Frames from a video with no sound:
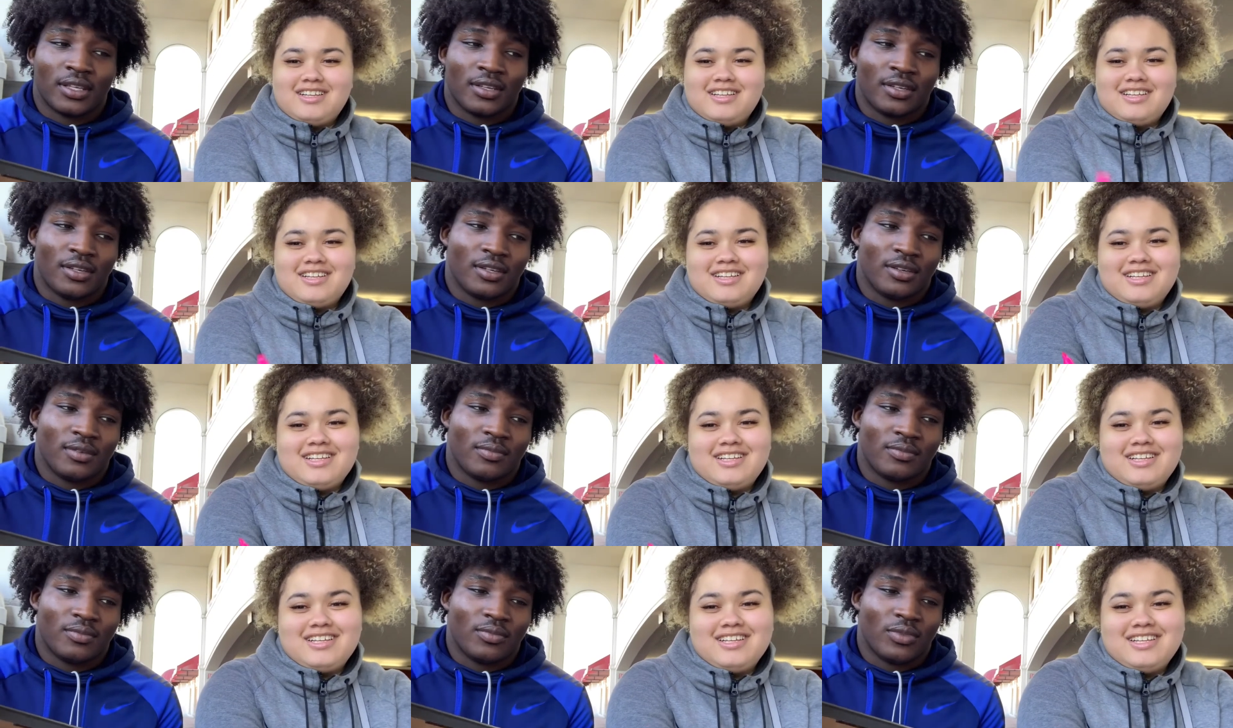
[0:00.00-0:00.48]
Speaker 1: and
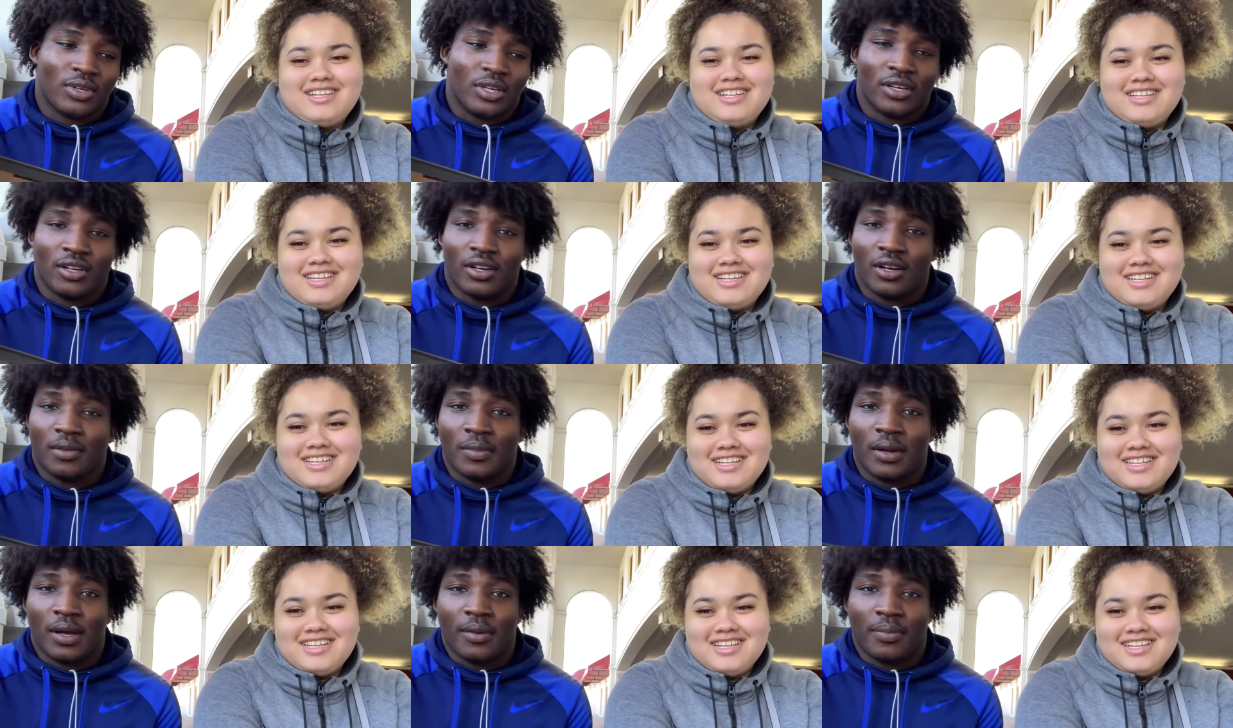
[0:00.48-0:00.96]
then we
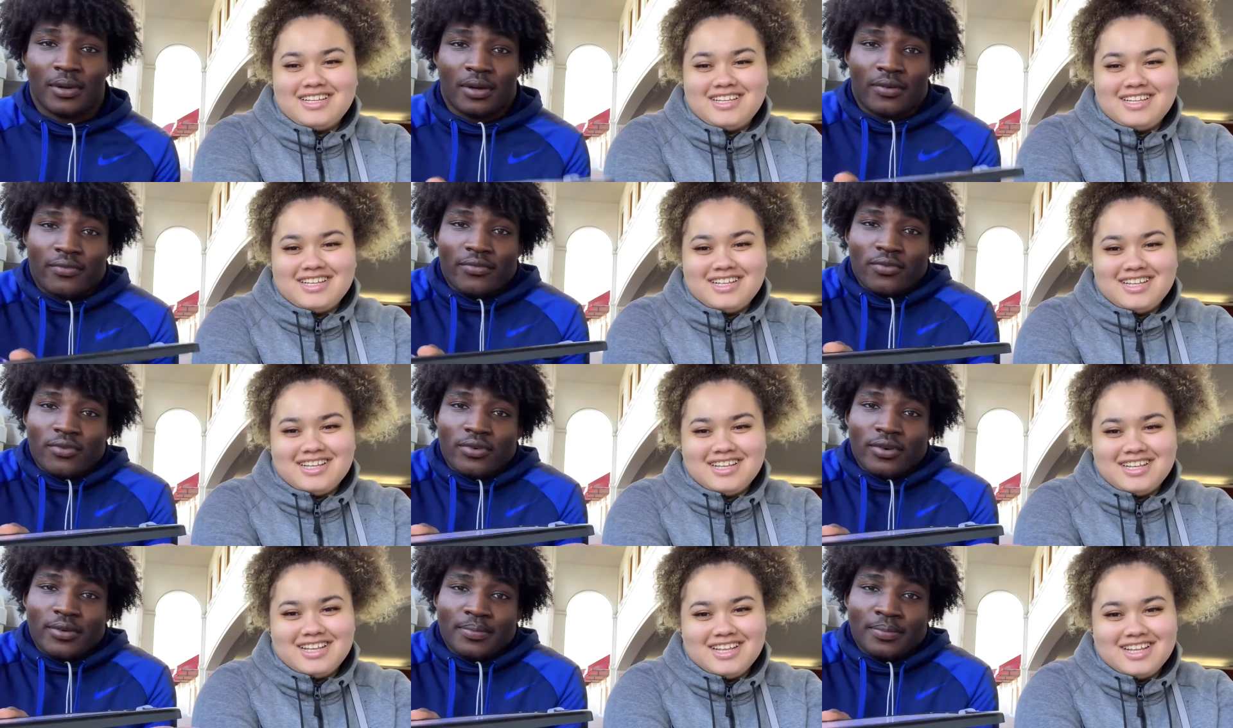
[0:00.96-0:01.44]
ended up not paying
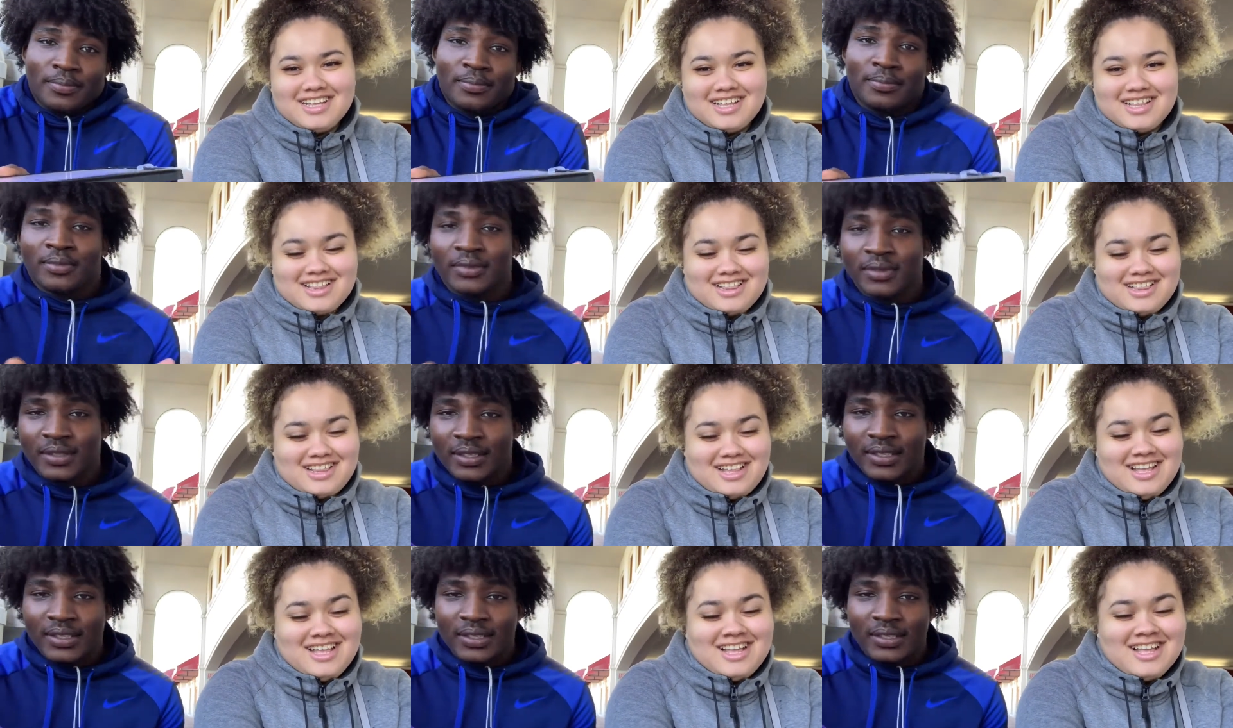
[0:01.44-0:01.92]
for it.
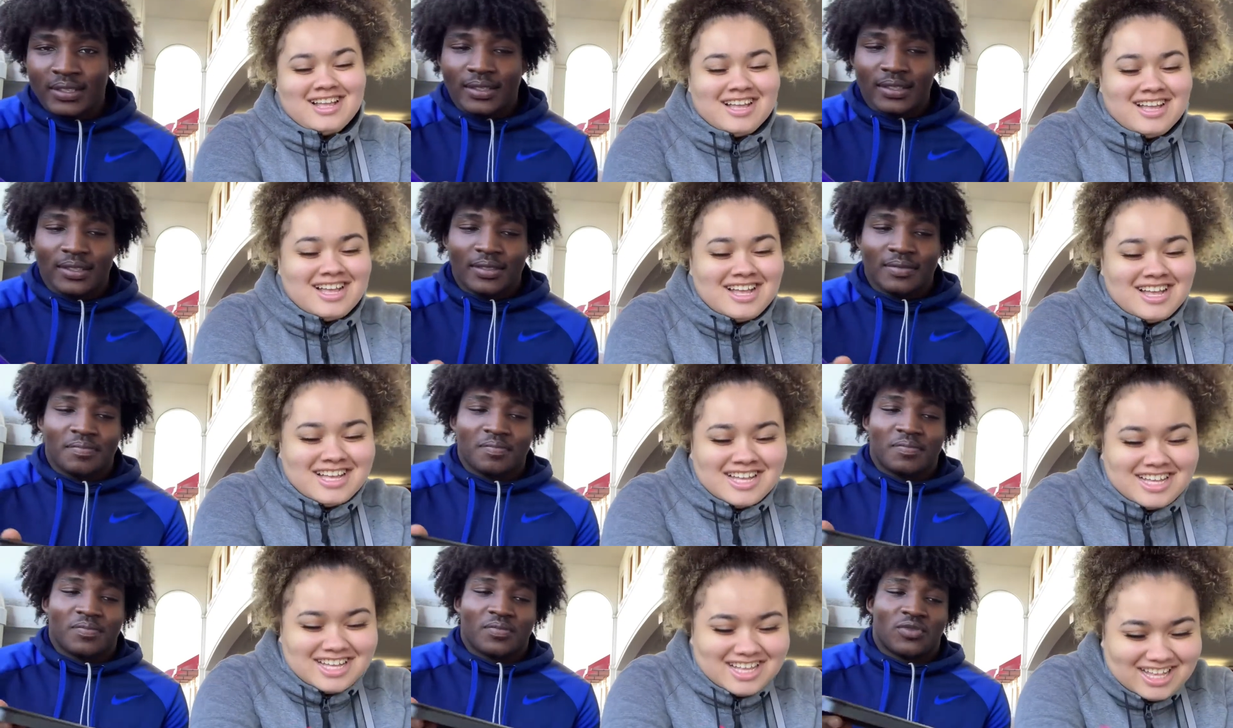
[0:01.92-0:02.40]

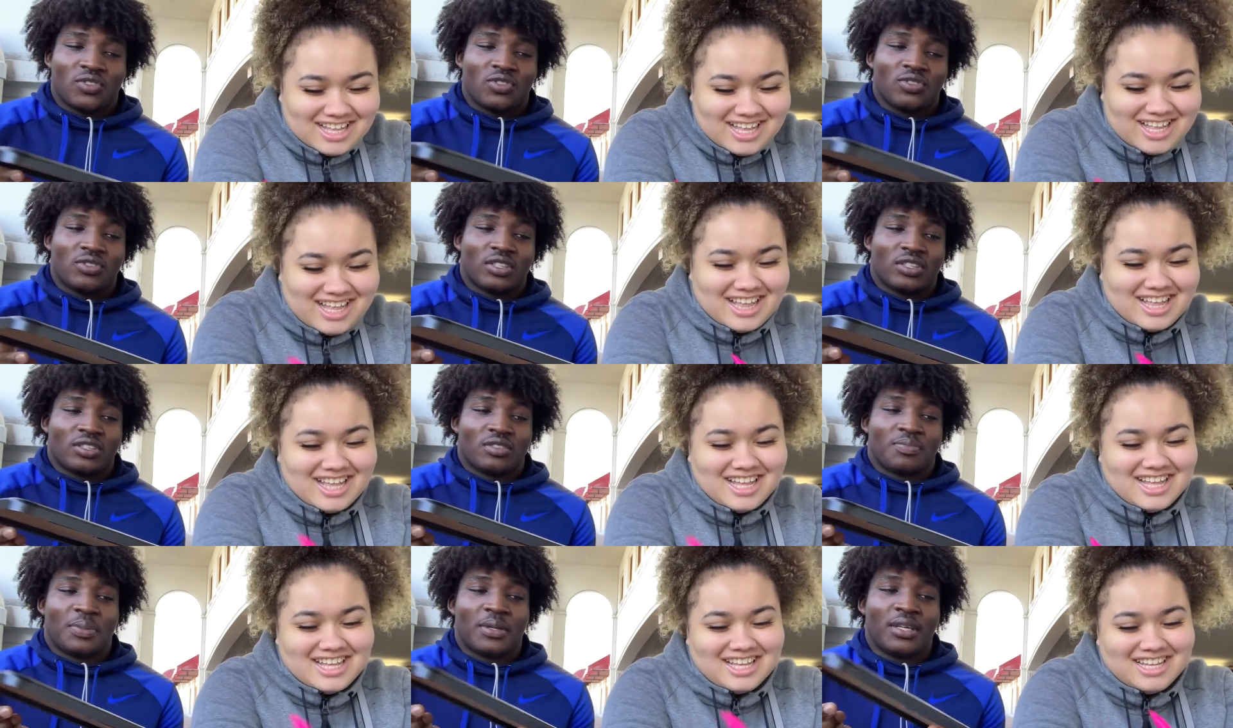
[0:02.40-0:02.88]
She
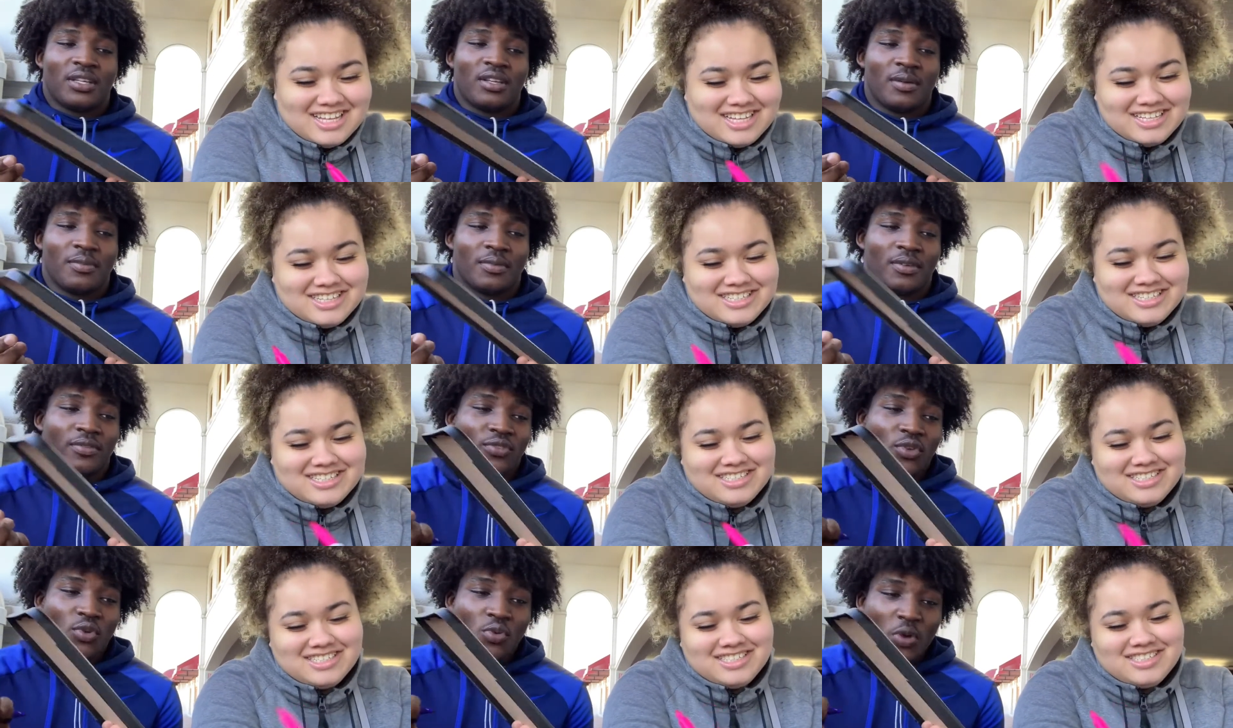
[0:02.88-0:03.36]
was like, pick it
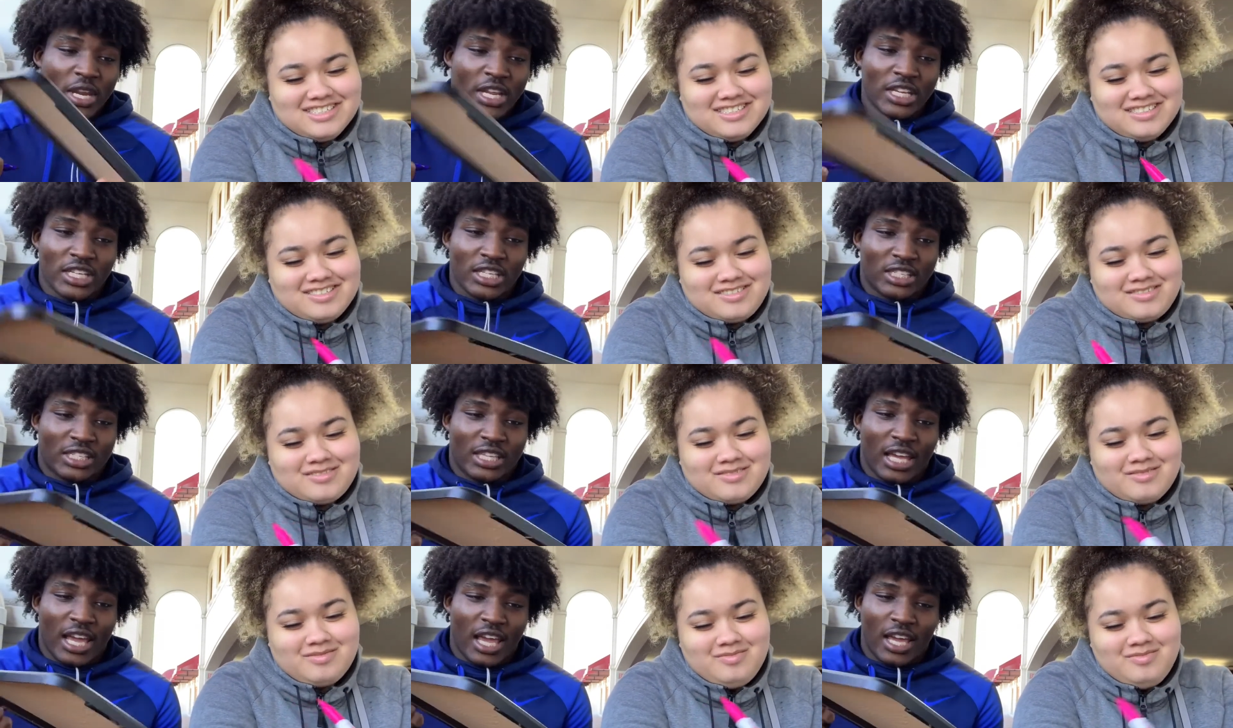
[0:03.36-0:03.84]
up. If you wanted
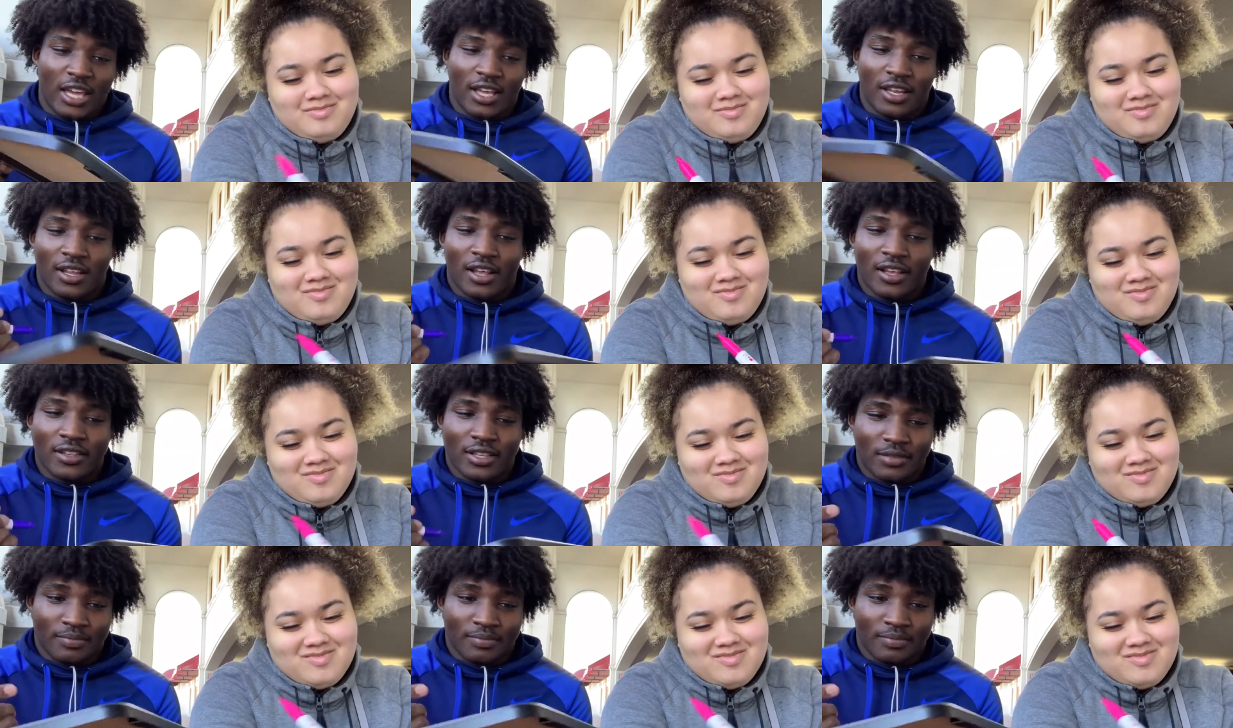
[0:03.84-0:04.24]
to take it.